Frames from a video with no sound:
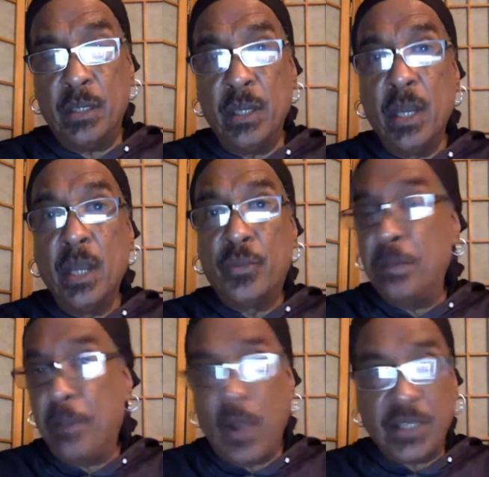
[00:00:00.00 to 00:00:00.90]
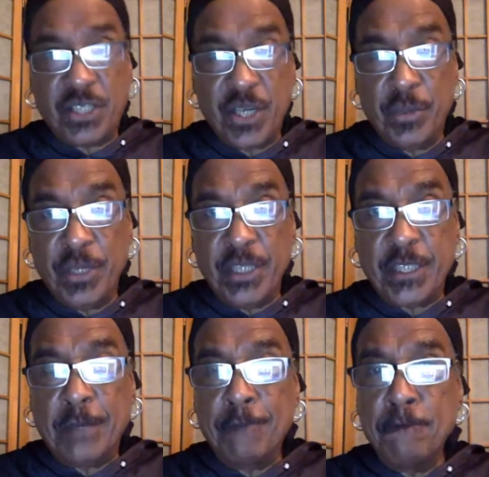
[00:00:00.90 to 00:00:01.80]
three-part series.
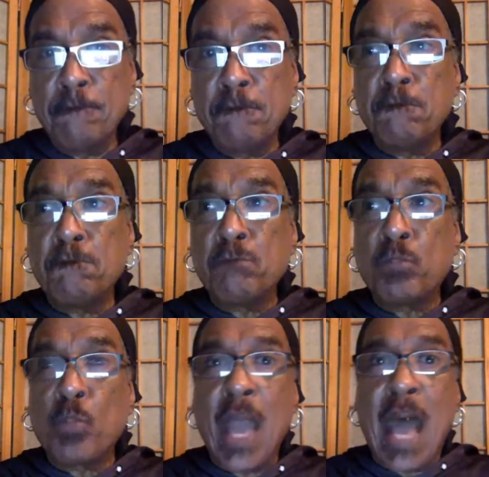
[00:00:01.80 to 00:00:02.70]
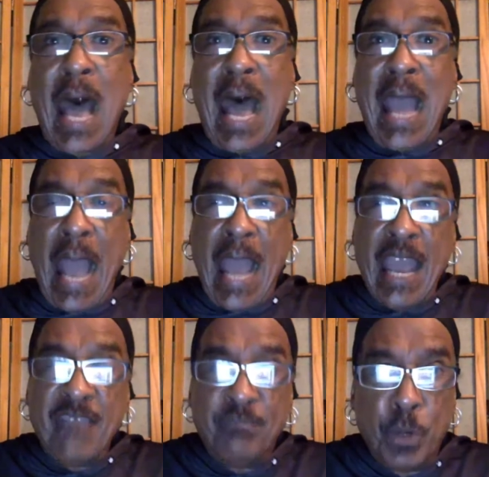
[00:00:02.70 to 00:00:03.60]
I
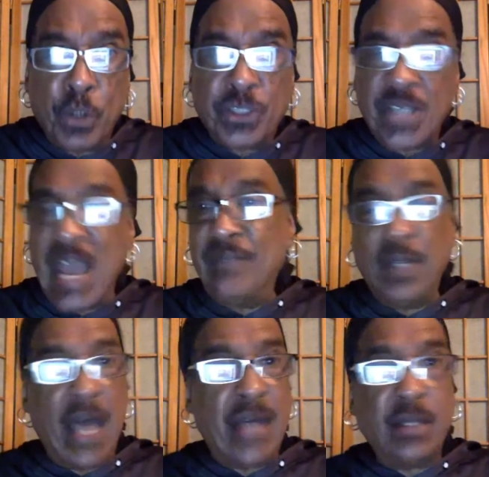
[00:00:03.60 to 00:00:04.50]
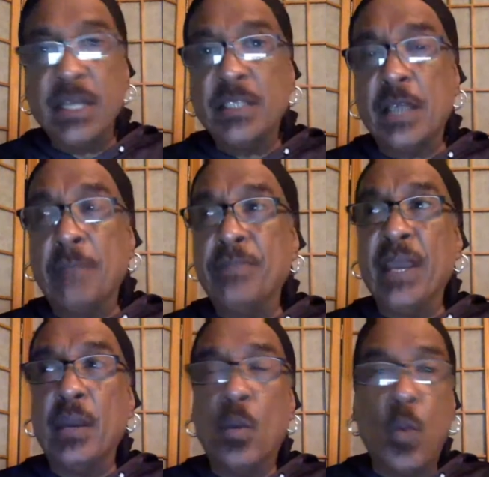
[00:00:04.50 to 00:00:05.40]
have books. I have a lot of things up there
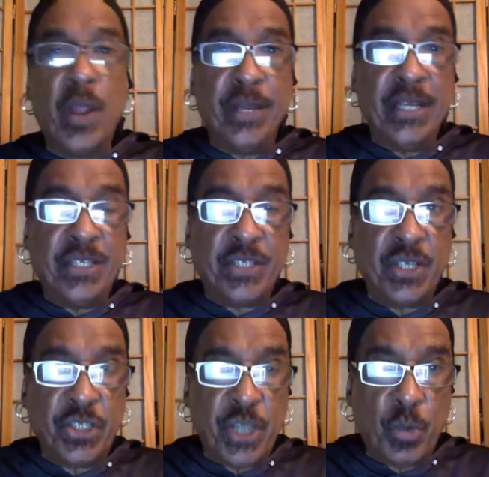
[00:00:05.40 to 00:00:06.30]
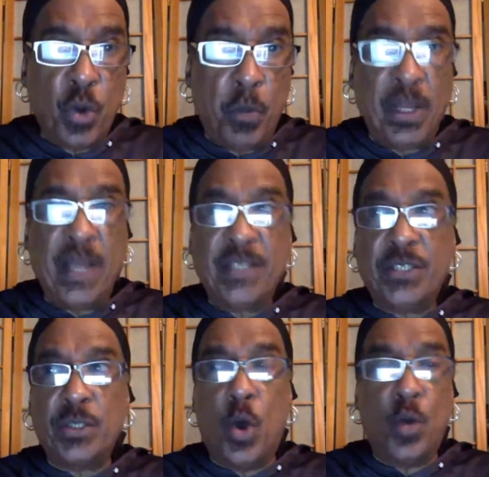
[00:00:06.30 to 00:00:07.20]
where it's a $0+
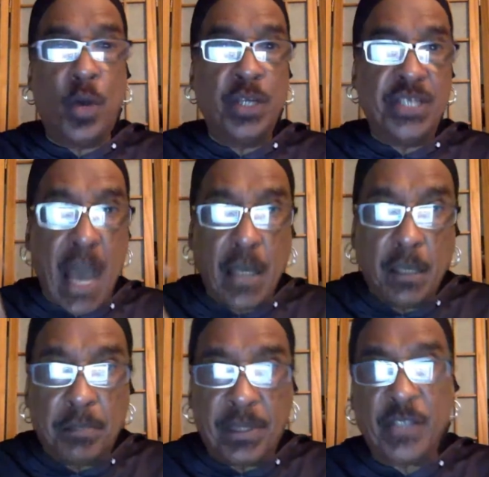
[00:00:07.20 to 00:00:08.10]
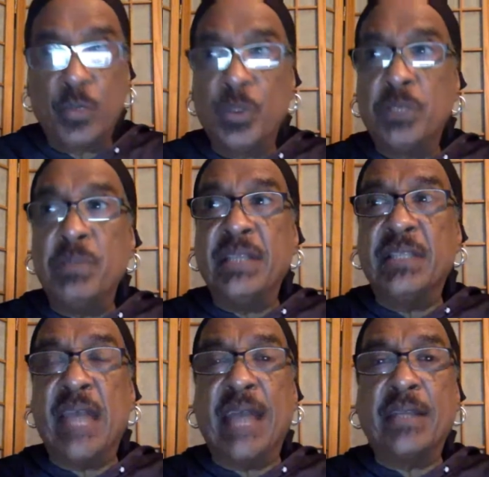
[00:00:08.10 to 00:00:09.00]
or a $1+, which means
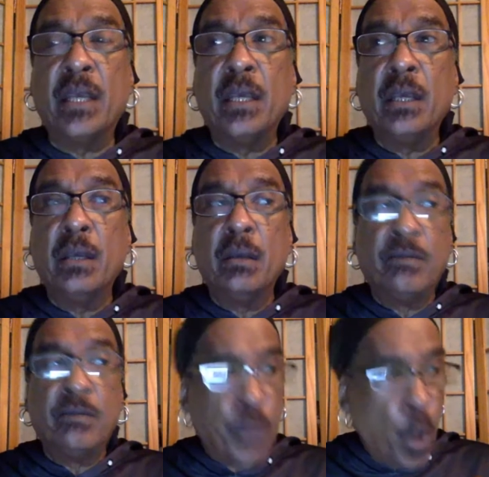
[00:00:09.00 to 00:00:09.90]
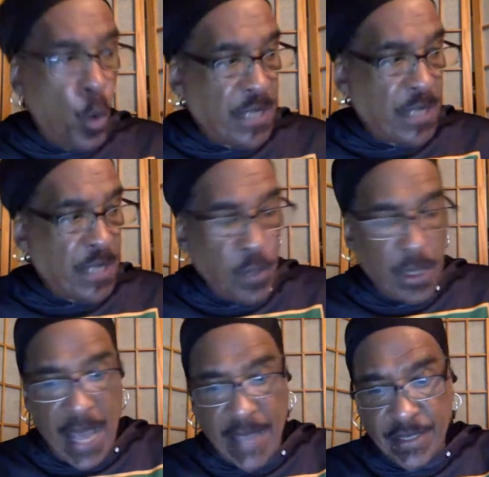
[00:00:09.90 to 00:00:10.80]
that for those, and I
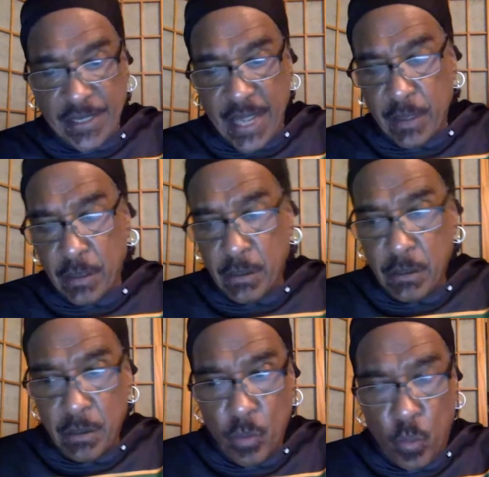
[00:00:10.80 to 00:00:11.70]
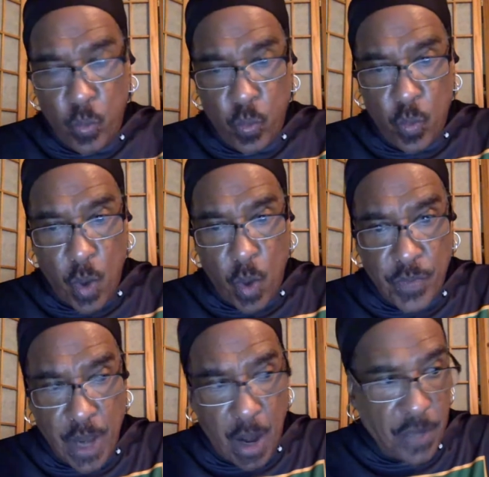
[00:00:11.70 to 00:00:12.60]
realize that
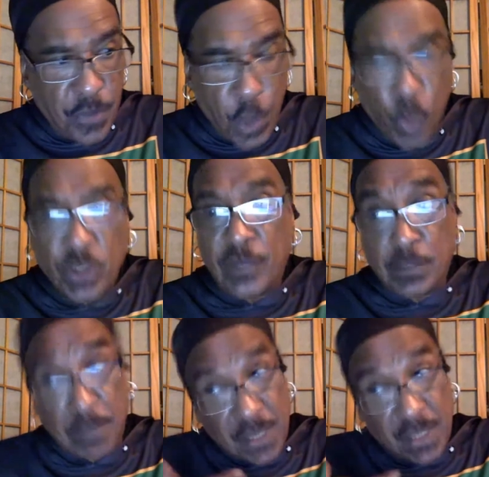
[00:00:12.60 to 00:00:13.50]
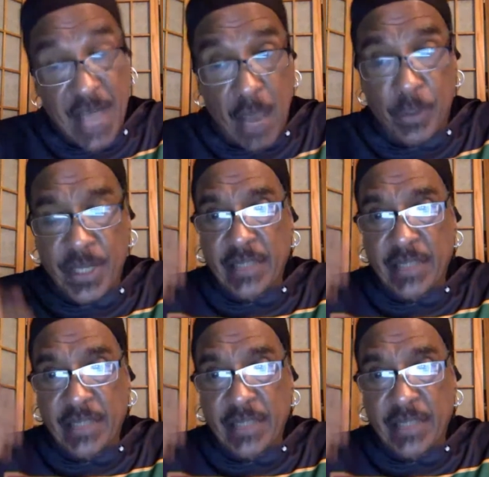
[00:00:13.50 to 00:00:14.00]
there are those of us, particularly nowadays,